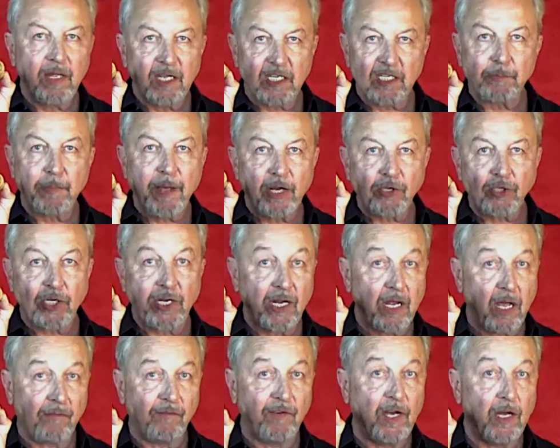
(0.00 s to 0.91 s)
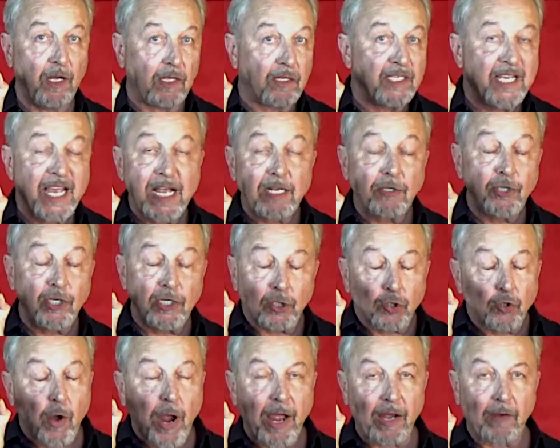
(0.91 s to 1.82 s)
especially of a tension
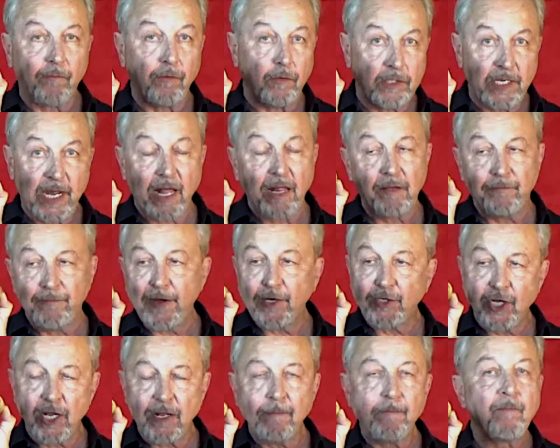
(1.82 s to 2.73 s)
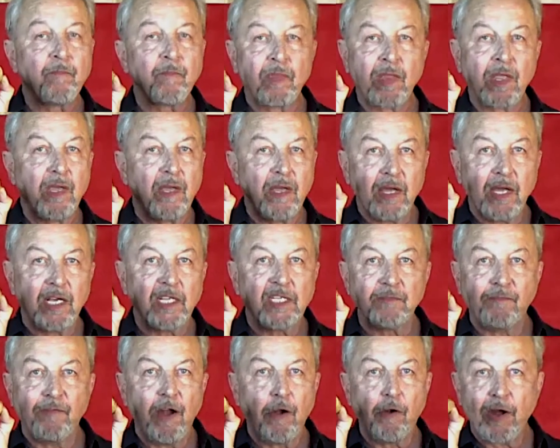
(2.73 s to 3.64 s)
track for television, it's
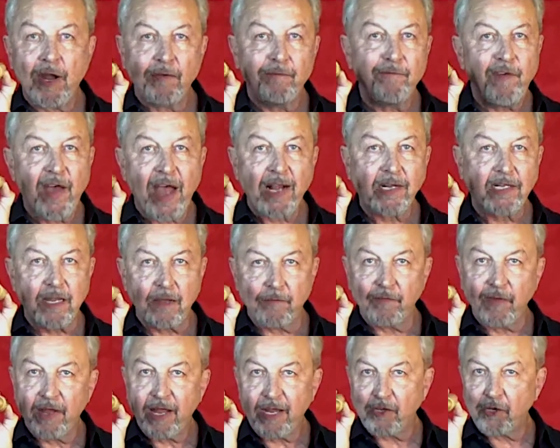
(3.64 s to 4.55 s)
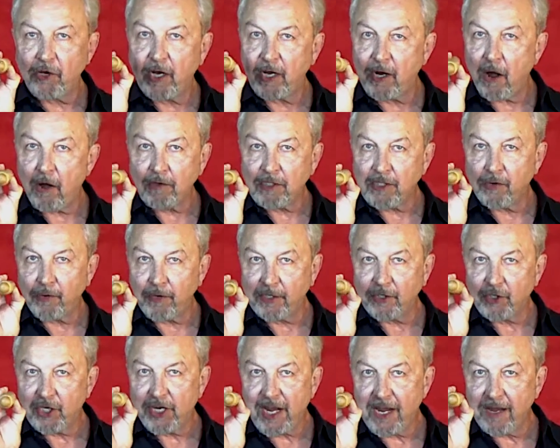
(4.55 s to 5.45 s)
very effective, and you can also
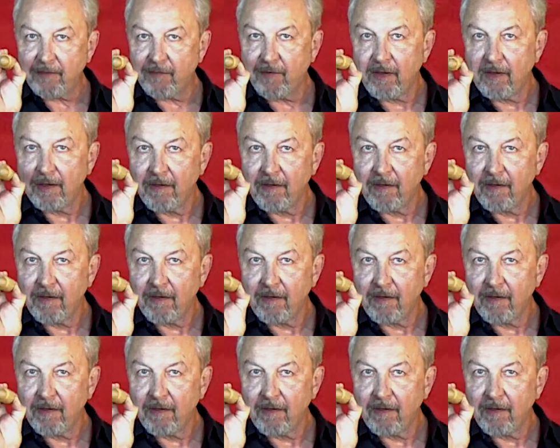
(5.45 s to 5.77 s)
achieve